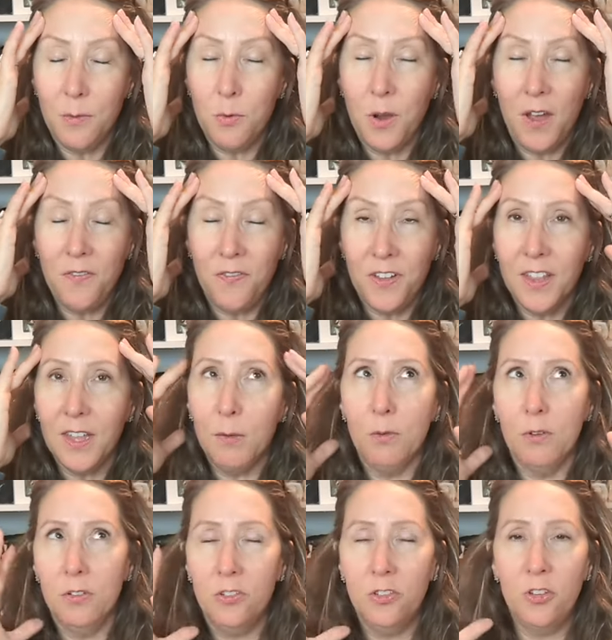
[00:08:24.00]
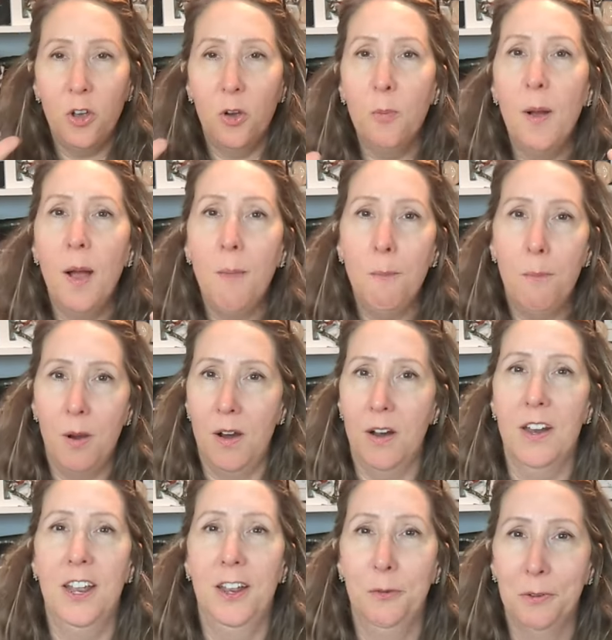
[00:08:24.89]
I feel like we're so
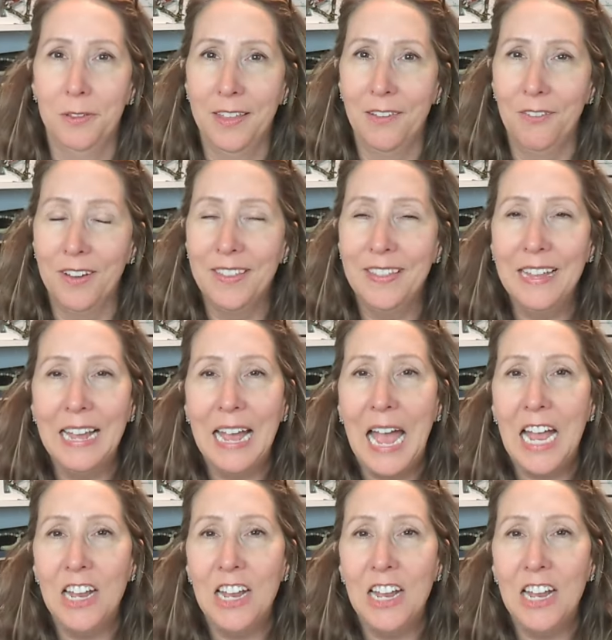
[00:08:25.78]
bombarded with everything.